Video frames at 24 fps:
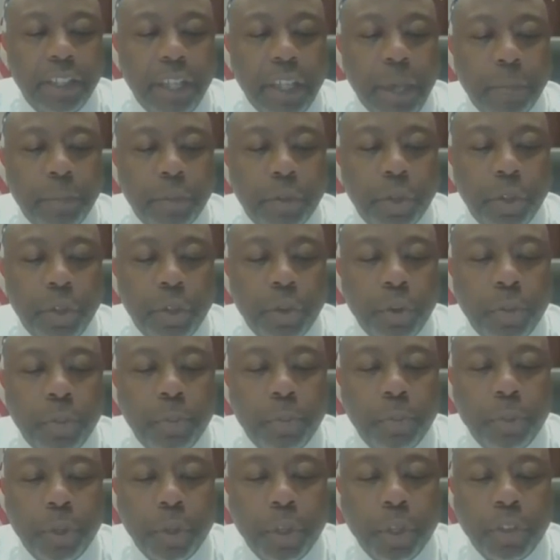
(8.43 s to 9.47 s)
Comptroller
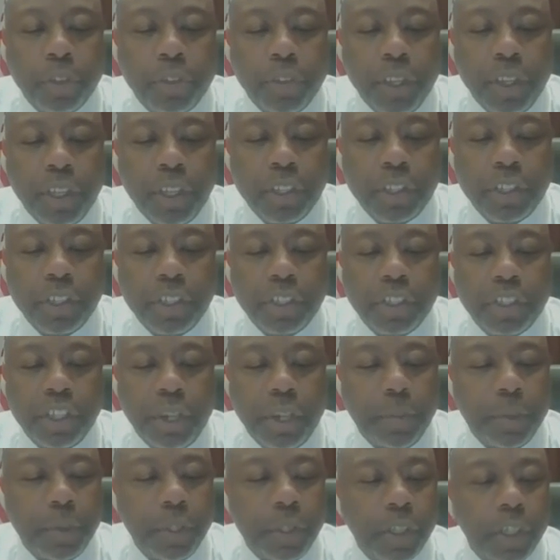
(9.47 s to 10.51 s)
Brooks and
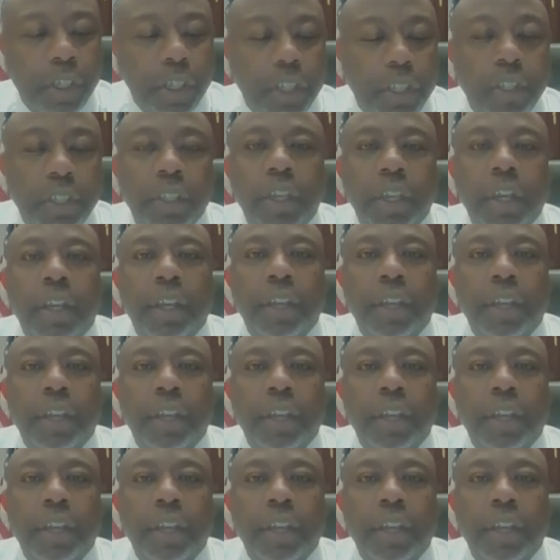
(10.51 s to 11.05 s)
Chairman Hood.